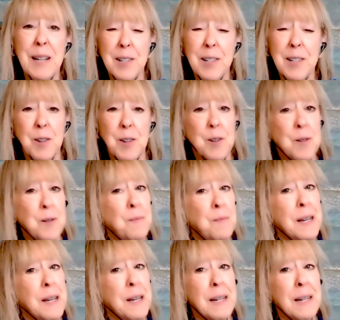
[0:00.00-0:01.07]
And so you
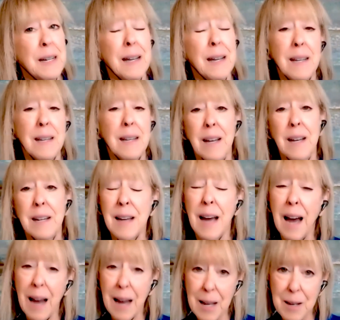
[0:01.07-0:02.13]
pick a
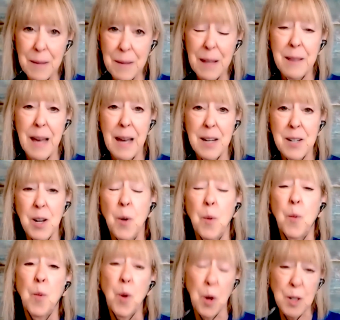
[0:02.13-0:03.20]
time that
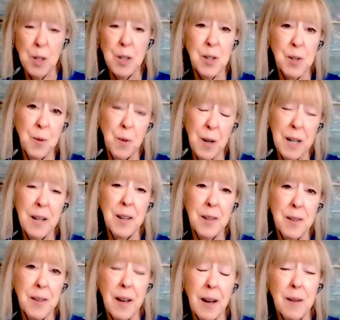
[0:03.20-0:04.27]
works
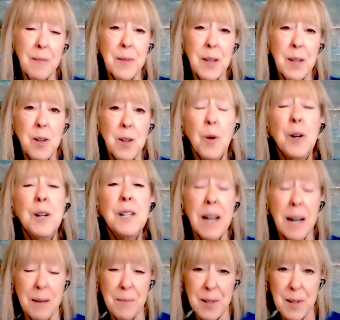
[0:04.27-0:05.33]
with your
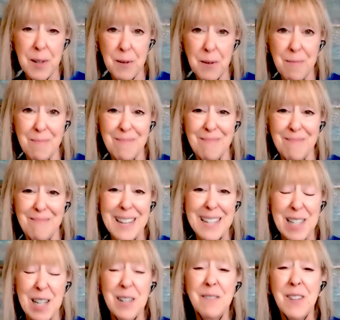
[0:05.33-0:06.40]
time zone
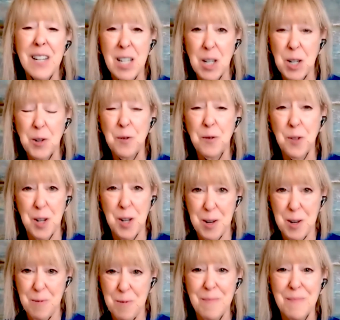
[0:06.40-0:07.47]
that's convenient for you.